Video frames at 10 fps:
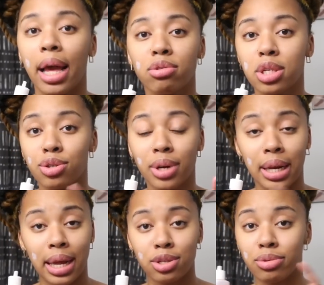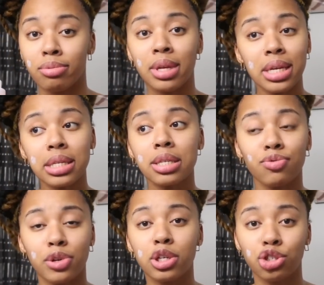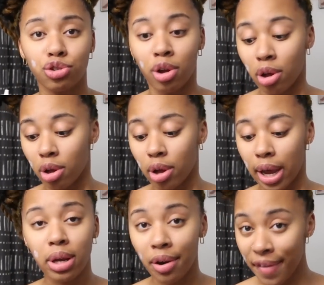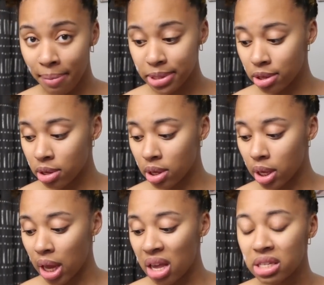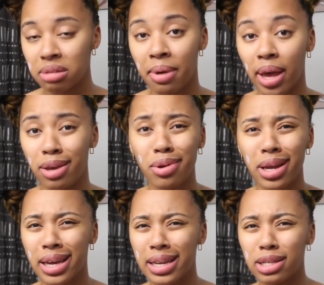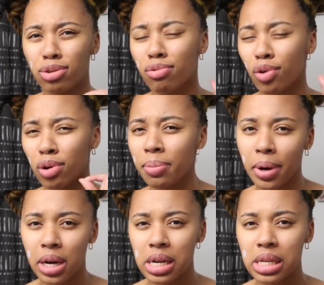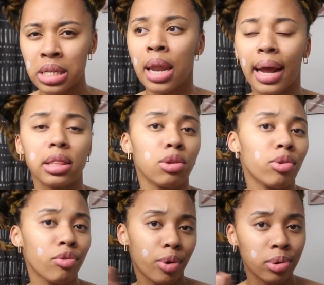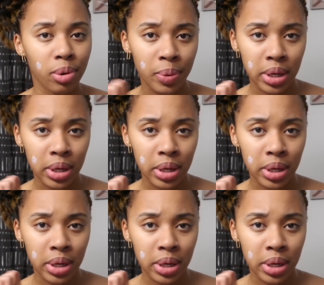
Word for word: And I use this during the day too. This is really strong. You get off Amazon, it smells, and you can get these little roller bars, like the little roller